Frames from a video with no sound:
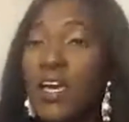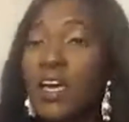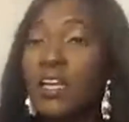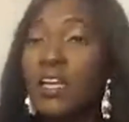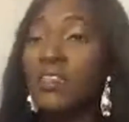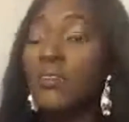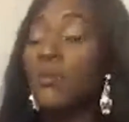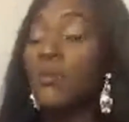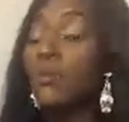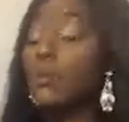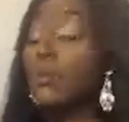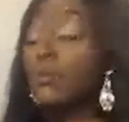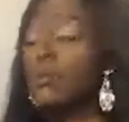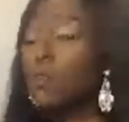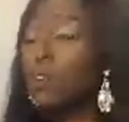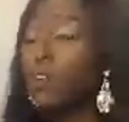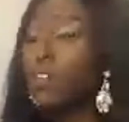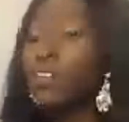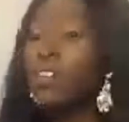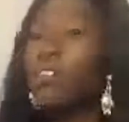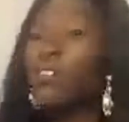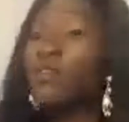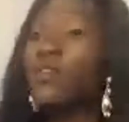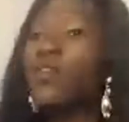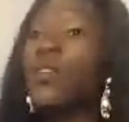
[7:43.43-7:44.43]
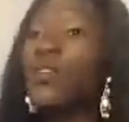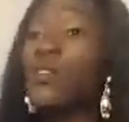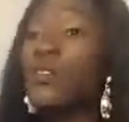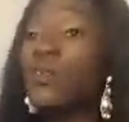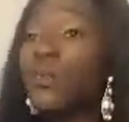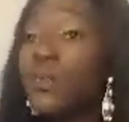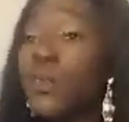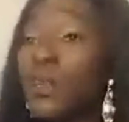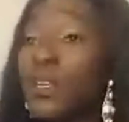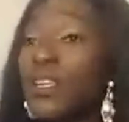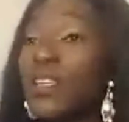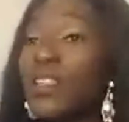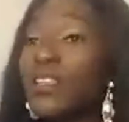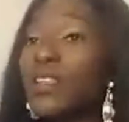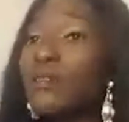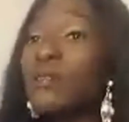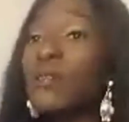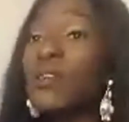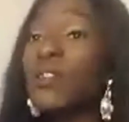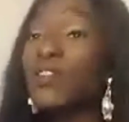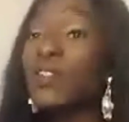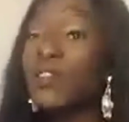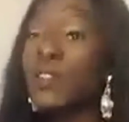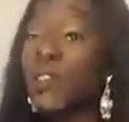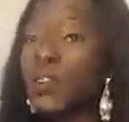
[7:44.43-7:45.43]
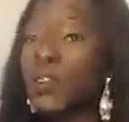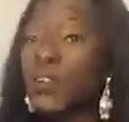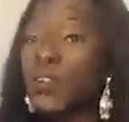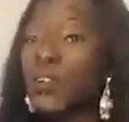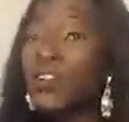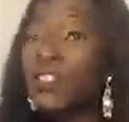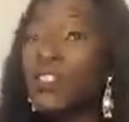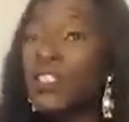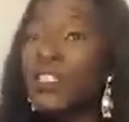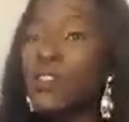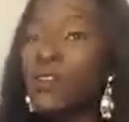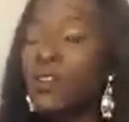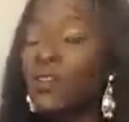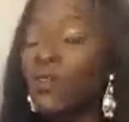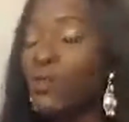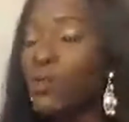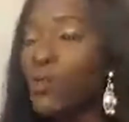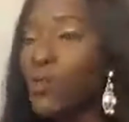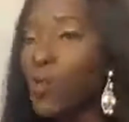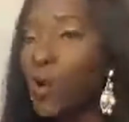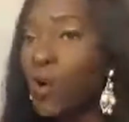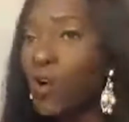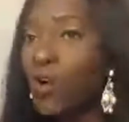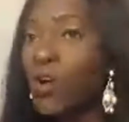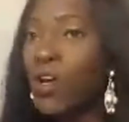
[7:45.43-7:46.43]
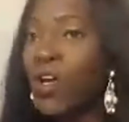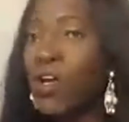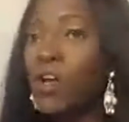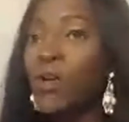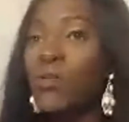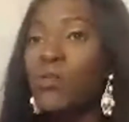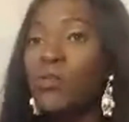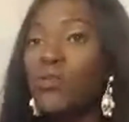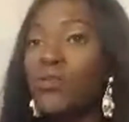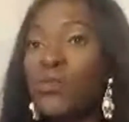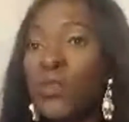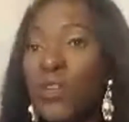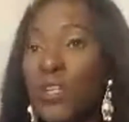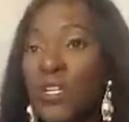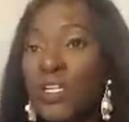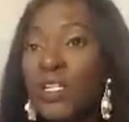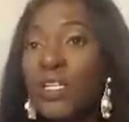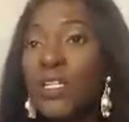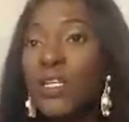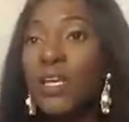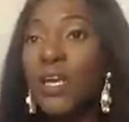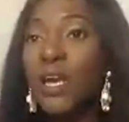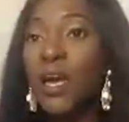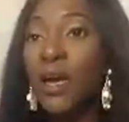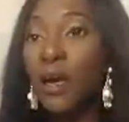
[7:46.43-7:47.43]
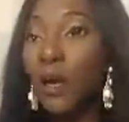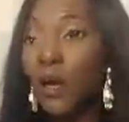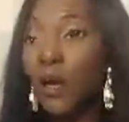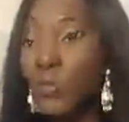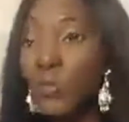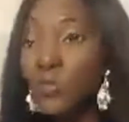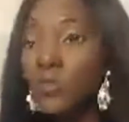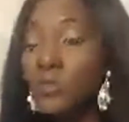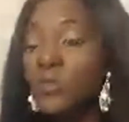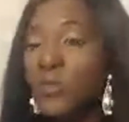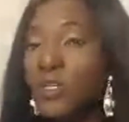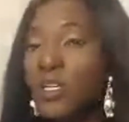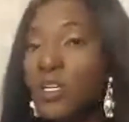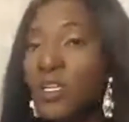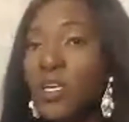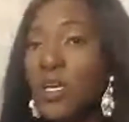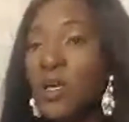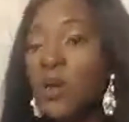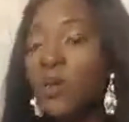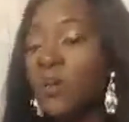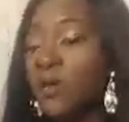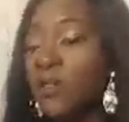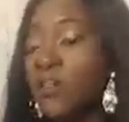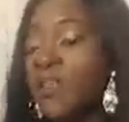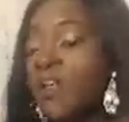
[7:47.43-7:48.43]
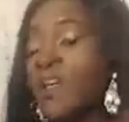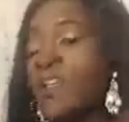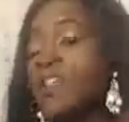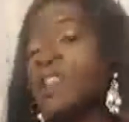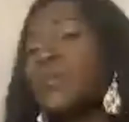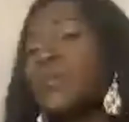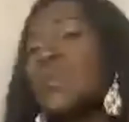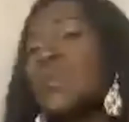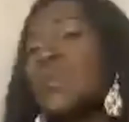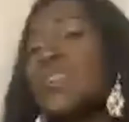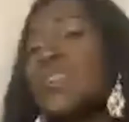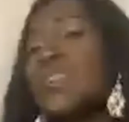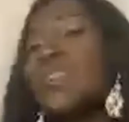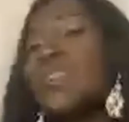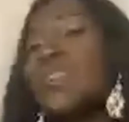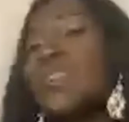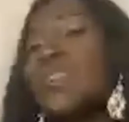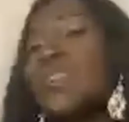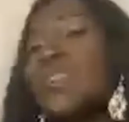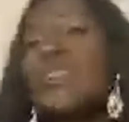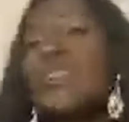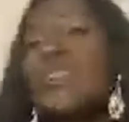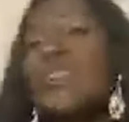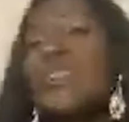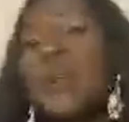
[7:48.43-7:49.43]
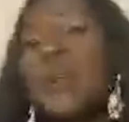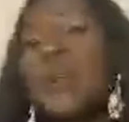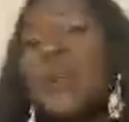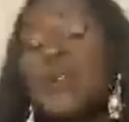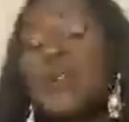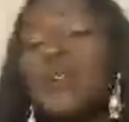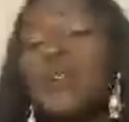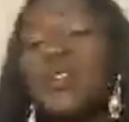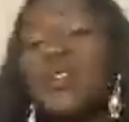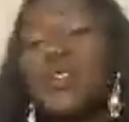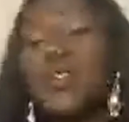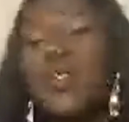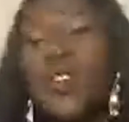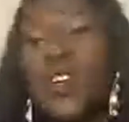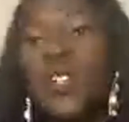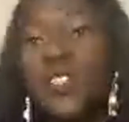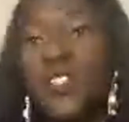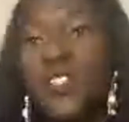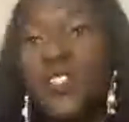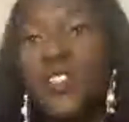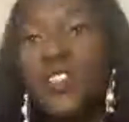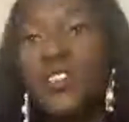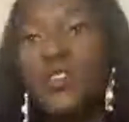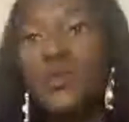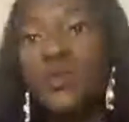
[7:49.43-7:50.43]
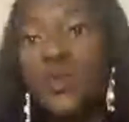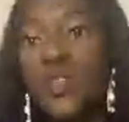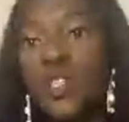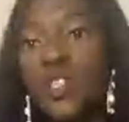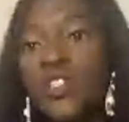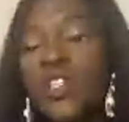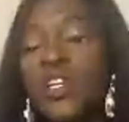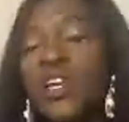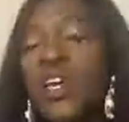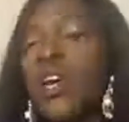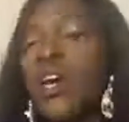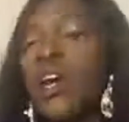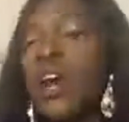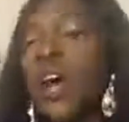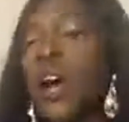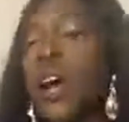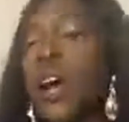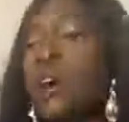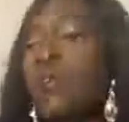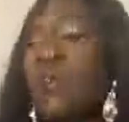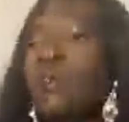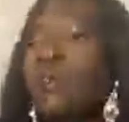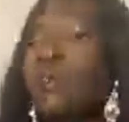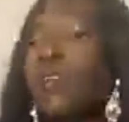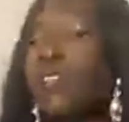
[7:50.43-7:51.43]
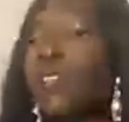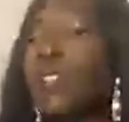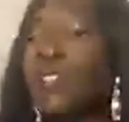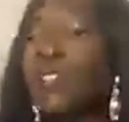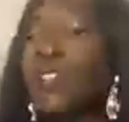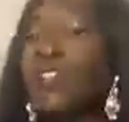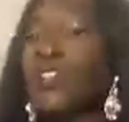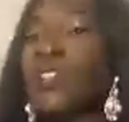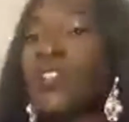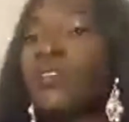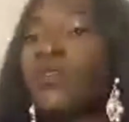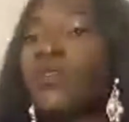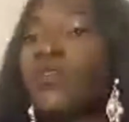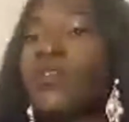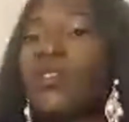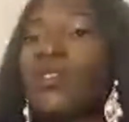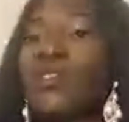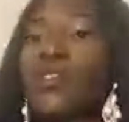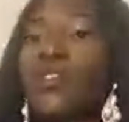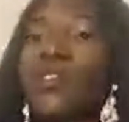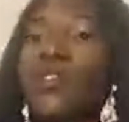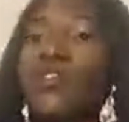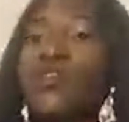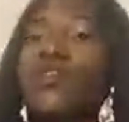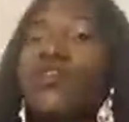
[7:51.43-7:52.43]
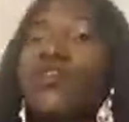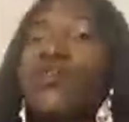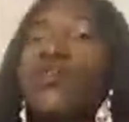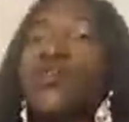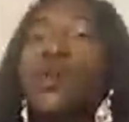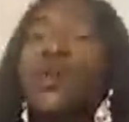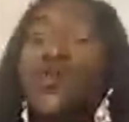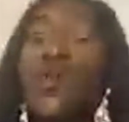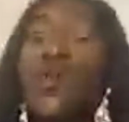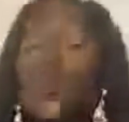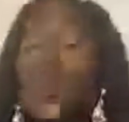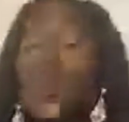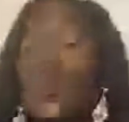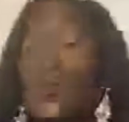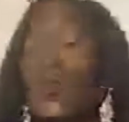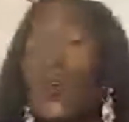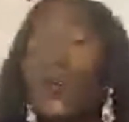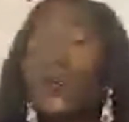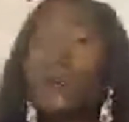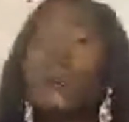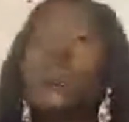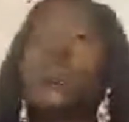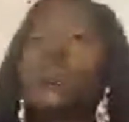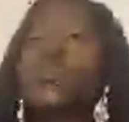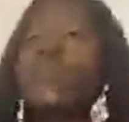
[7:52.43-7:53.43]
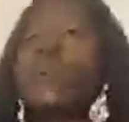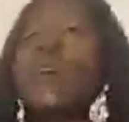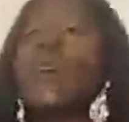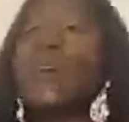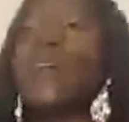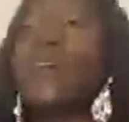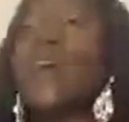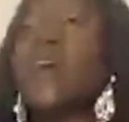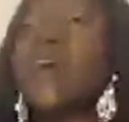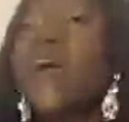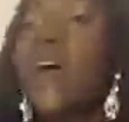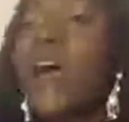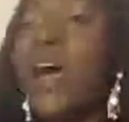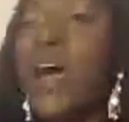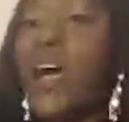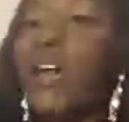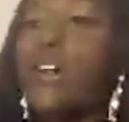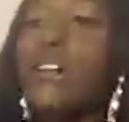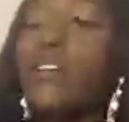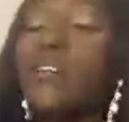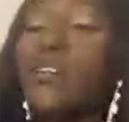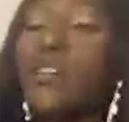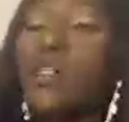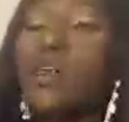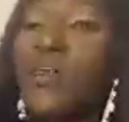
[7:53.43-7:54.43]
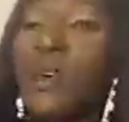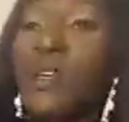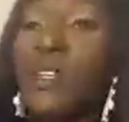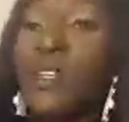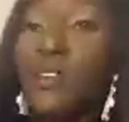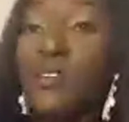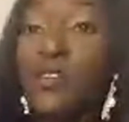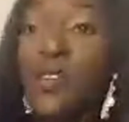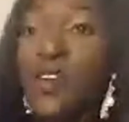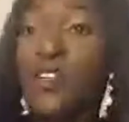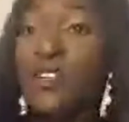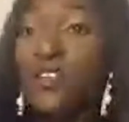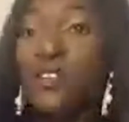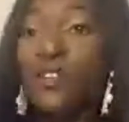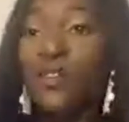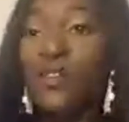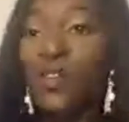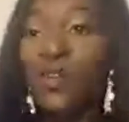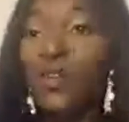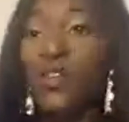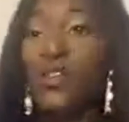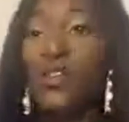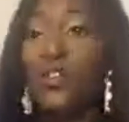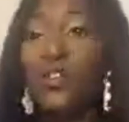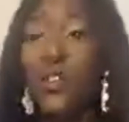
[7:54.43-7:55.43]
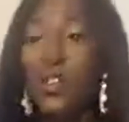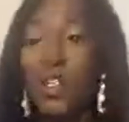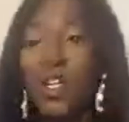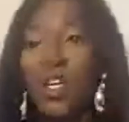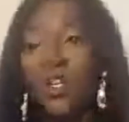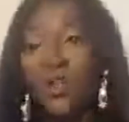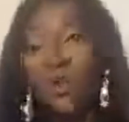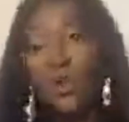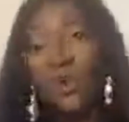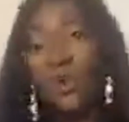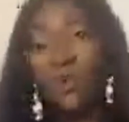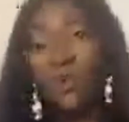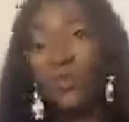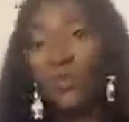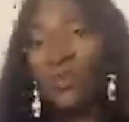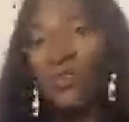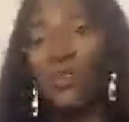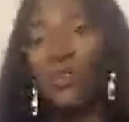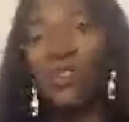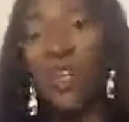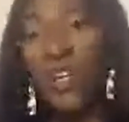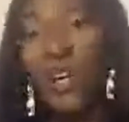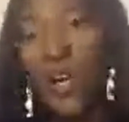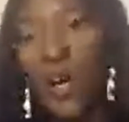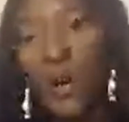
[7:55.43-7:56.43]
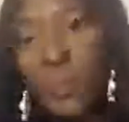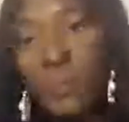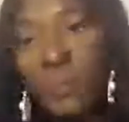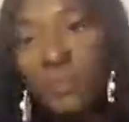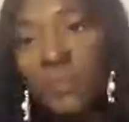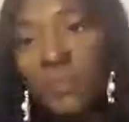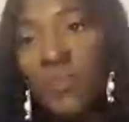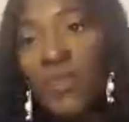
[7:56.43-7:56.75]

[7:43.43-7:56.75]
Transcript: and the grace of God being the majority of what really helped me. But there are specific steps and strategies which I will be teaching for you to also implement. And, by the grace of God, you can also overcome.